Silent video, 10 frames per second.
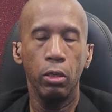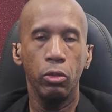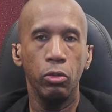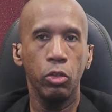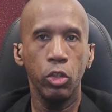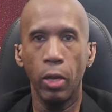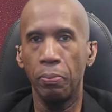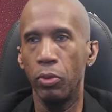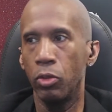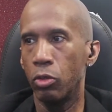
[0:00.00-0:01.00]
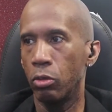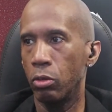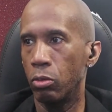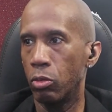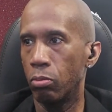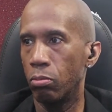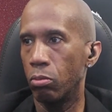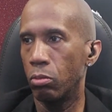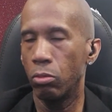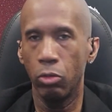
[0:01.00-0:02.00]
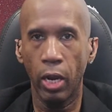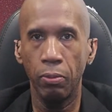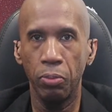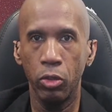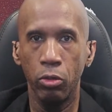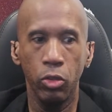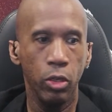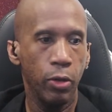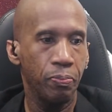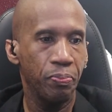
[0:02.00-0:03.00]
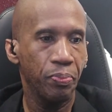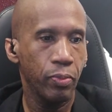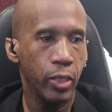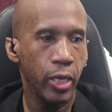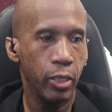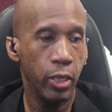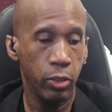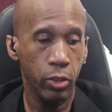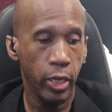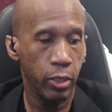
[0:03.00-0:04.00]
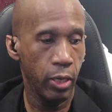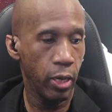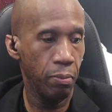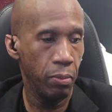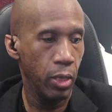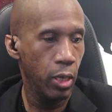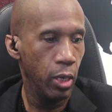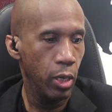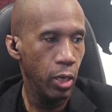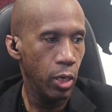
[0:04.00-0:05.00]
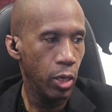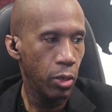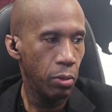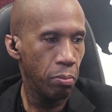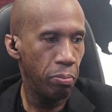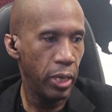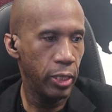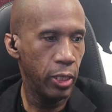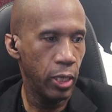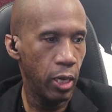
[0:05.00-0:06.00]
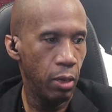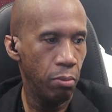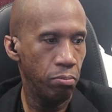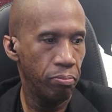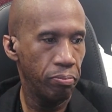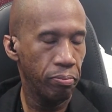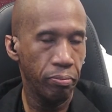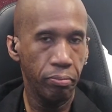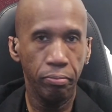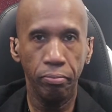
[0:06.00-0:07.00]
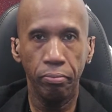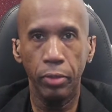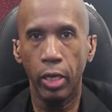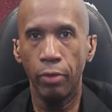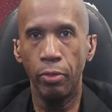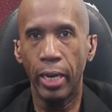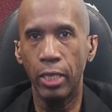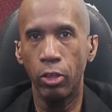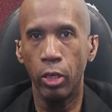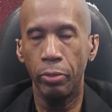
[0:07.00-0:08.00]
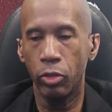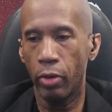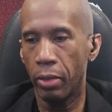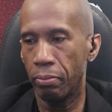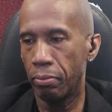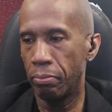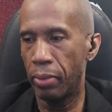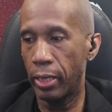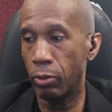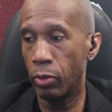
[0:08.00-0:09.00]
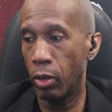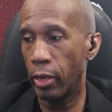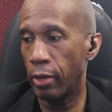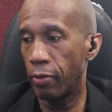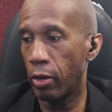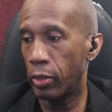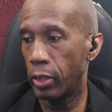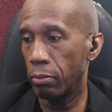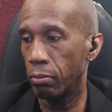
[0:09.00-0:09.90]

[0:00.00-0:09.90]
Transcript: step into what I produce here. And it does take time, but everybody has their limits, right? But we all have our